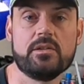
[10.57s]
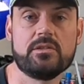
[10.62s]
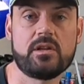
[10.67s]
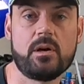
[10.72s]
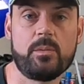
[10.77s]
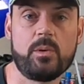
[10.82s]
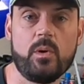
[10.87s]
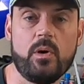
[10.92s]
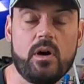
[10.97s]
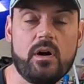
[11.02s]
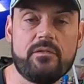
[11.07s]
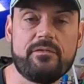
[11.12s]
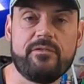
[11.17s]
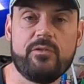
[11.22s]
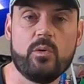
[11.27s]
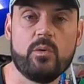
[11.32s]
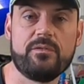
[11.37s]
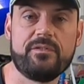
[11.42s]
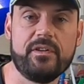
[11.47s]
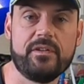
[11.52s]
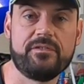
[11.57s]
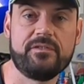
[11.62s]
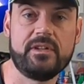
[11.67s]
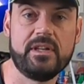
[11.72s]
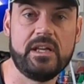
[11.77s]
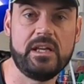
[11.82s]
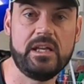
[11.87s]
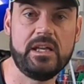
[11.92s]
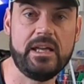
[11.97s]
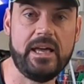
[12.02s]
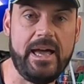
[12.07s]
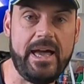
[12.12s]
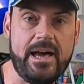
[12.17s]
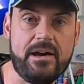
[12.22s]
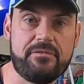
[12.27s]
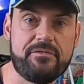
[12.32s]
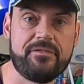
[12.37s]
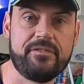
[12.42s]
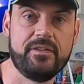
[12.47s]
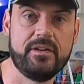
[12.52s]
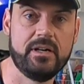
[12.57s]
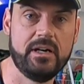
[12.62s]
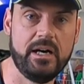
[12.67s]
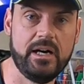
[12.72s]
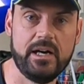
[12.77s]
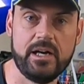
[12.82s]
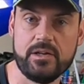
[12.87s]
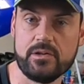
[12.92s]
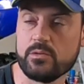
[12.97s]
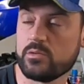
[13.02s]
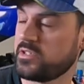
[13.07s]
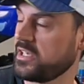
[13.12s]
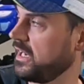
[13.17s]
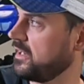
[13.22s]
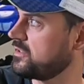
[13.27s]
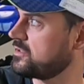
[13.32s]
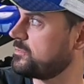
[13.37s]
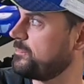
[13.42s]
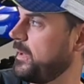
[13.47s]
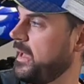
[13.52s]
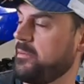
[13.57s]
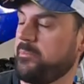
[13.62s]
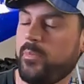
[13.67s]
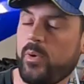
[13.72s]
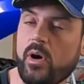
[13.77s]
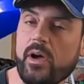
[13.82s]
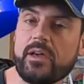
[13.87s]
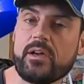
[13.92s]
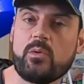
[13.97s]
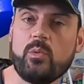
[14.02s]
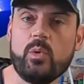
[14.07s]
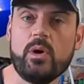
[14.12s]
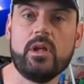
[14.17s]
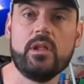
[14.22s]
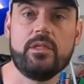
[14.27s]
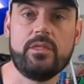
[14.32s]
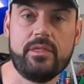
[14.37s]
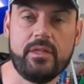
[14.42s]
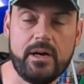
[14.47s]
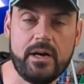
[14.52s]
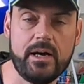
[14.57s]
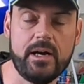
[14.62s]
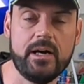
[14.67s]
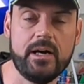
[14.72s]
WR450F, New Zealand spec bike with